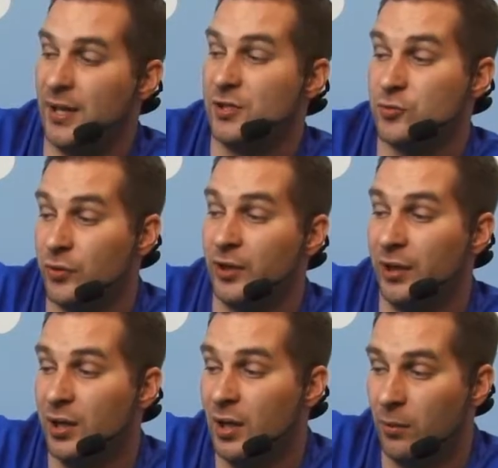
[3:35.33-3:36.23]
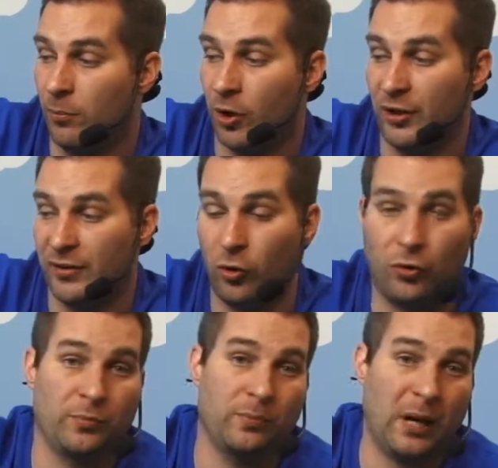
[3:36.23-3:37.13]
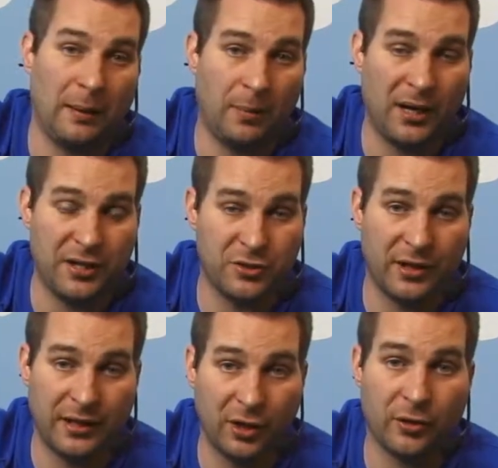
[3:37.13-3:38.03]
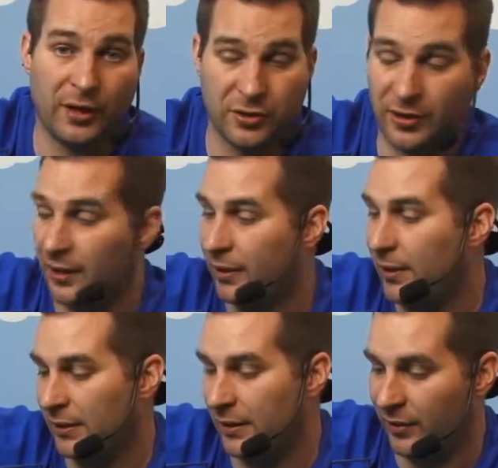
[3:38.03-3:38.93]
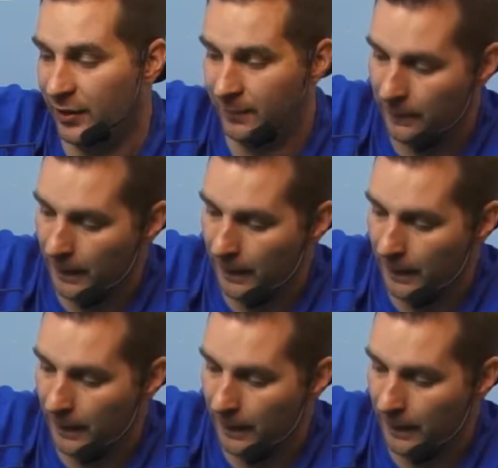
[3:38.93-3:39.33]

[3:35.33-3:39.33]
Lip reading: And that's really part of the whole potty training and crate training activity.